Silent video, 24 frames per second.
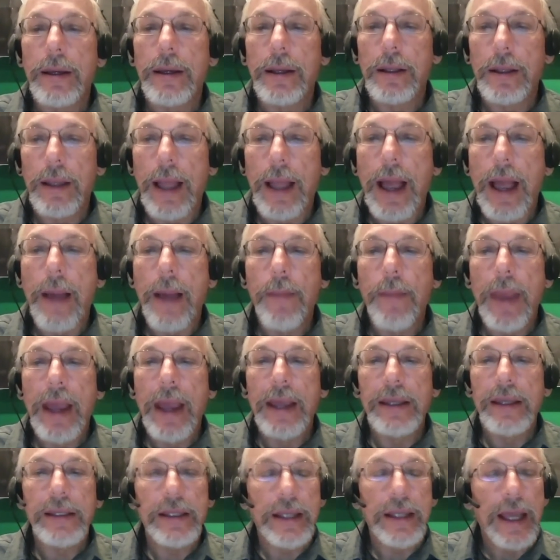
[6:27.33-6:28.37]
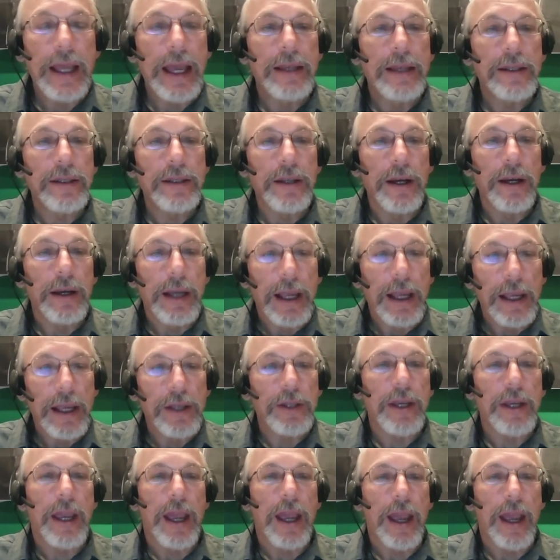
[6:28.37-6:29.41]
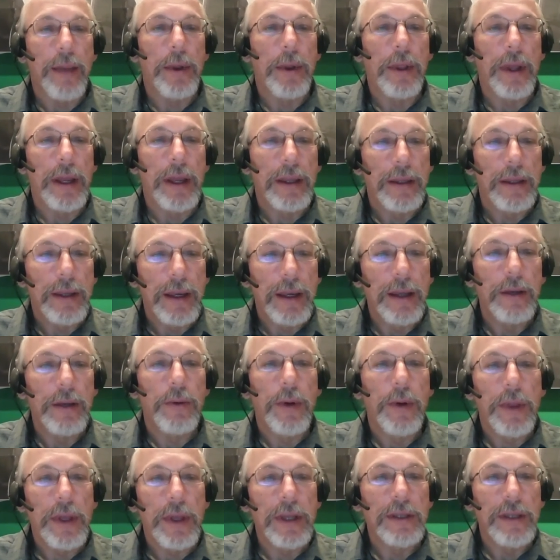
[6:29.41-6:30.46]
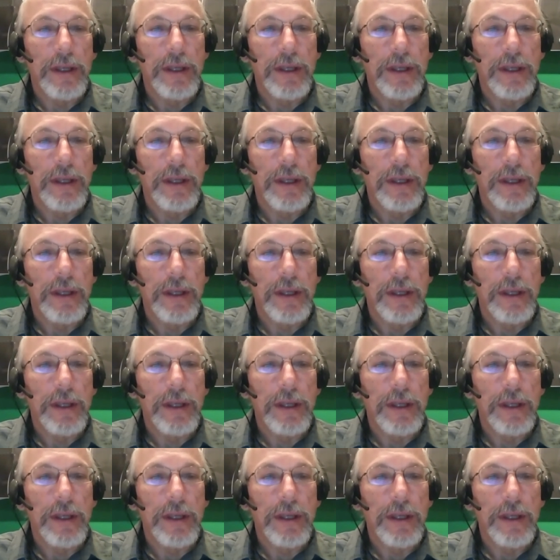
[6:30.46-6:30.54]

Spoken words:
lab-based tests on each cable and deal with these